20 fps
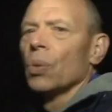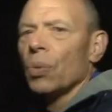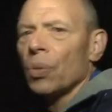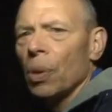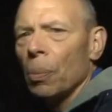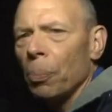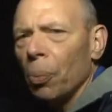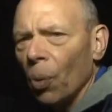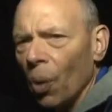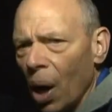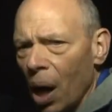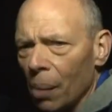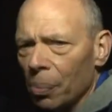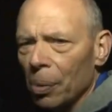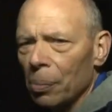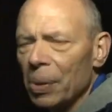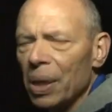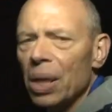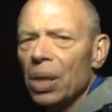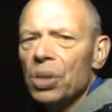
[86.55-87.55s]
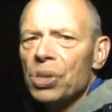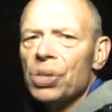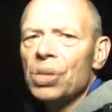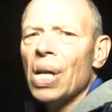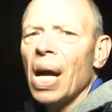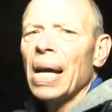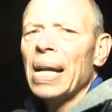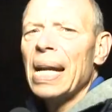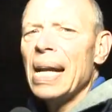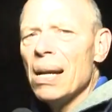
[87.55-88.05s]
The problem is
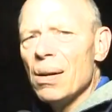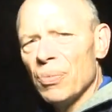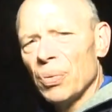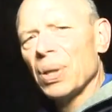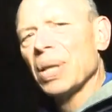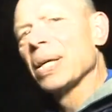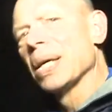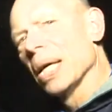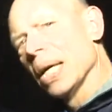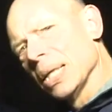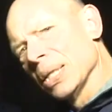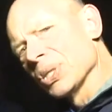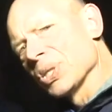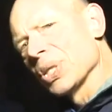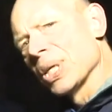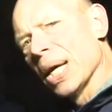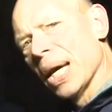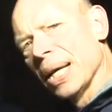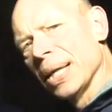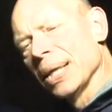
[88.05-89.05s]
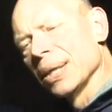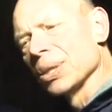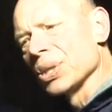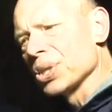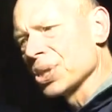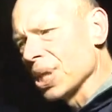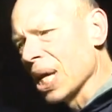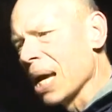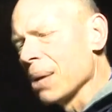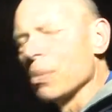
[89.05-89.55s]
not every kid is getting the
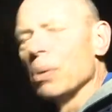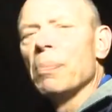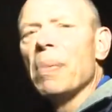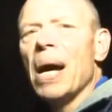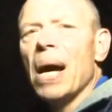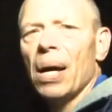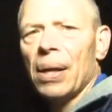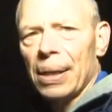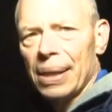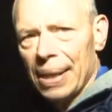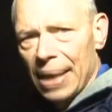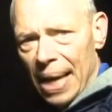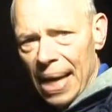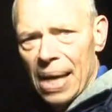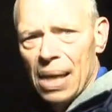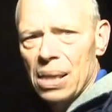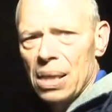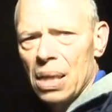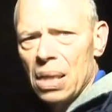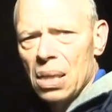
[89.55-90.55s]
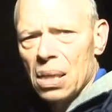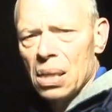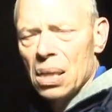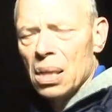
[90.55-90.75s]
same amount of candy